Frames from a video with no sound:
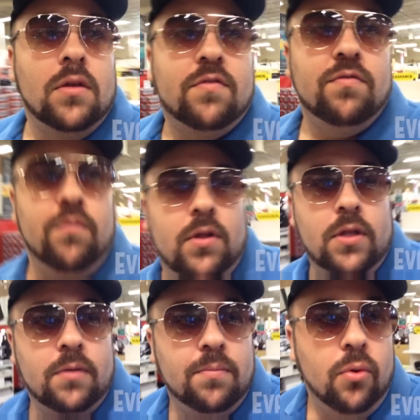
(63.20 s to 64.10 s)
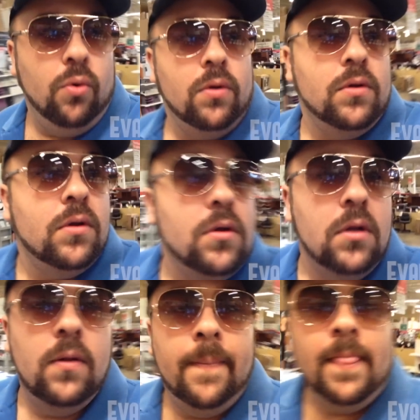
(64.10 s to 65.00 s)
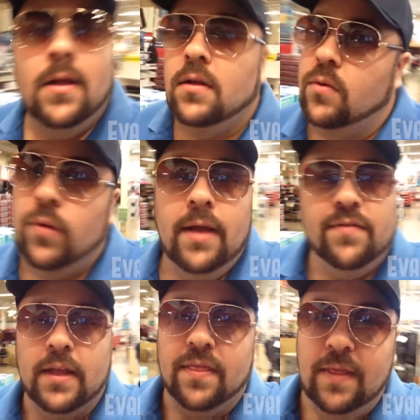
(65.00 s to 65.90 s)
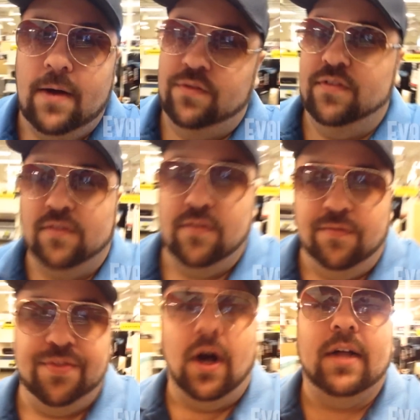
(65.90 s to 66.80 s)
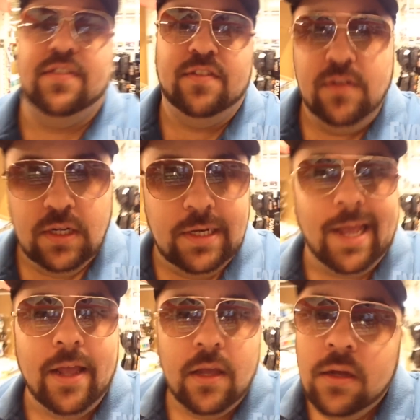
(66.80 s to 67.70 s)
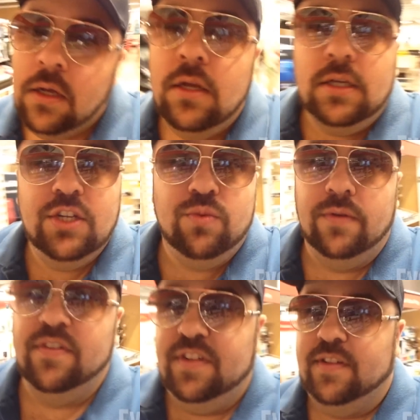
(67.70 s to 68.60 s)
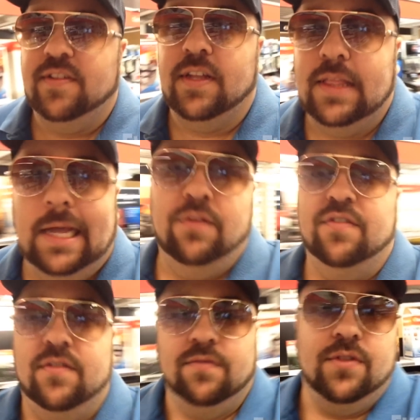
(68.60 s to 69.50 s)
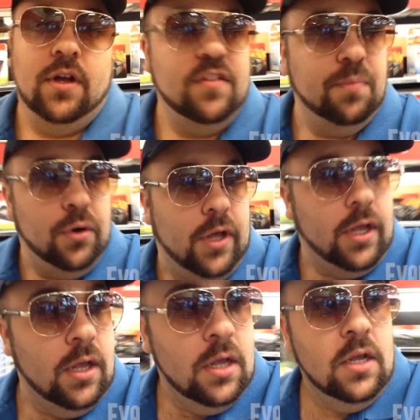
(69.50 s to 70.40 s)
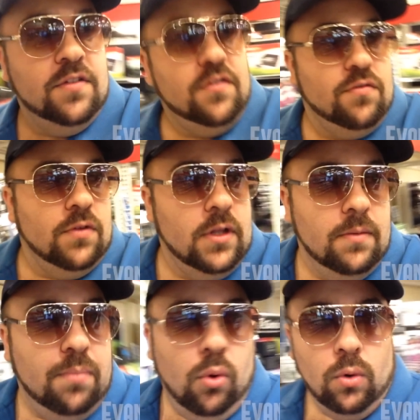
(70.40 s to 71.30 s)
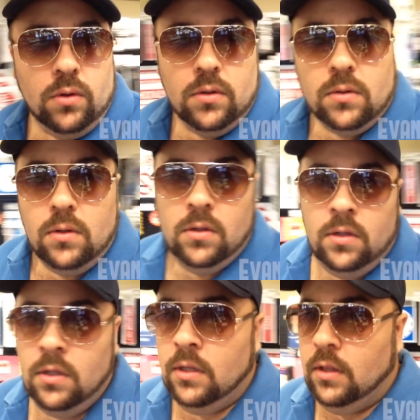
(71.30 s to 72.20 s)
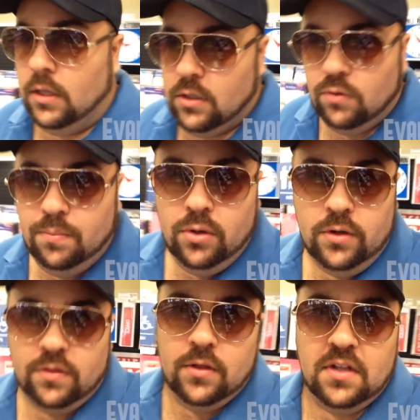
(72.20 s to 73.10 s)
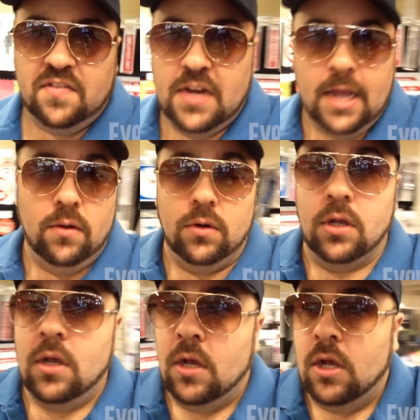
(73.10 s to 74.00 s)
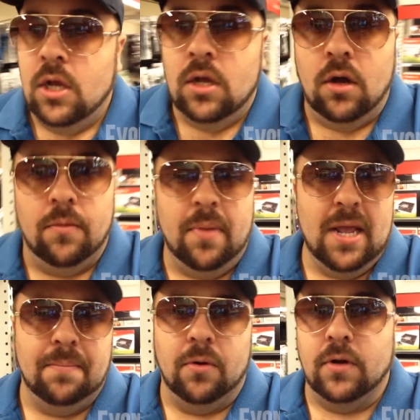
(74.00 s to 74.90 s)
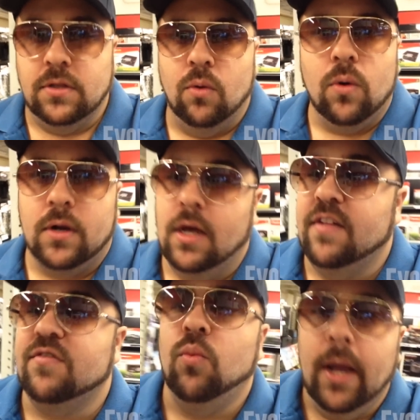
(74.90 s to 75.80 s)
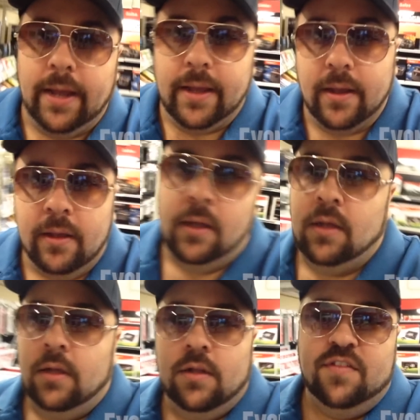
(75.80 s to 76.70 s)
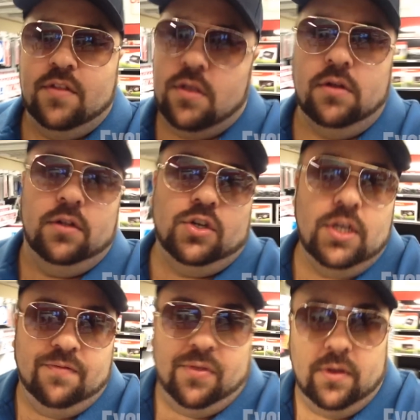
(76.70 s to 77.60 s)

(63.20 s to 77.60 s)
it's really important. We have like thousands of thoughts a day. Each one of us has like thousands of thoughts per day. So it's really important that you put your thoughts down on paper in an organized way so that you can achieve